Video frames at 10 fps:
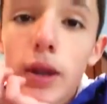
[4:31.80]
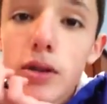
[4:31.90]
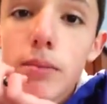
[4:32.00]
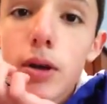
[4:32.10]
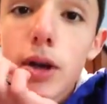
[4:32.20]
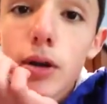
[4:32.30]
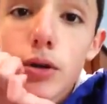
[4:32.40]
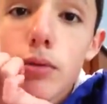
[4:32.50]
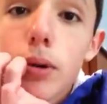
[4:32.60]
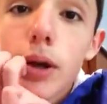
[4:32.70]
least 1 million or
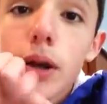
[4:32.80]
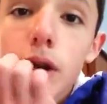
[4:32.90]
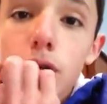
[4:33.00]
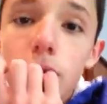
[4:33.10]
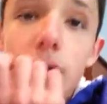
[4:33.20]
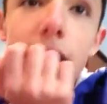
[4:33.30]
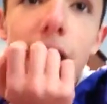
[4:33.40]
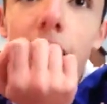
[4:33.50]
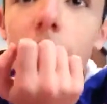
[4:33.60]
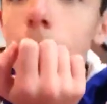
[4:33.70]
2 million Elixir a
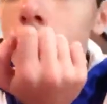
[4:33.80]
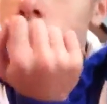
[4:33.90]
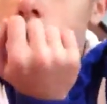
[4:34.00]
day.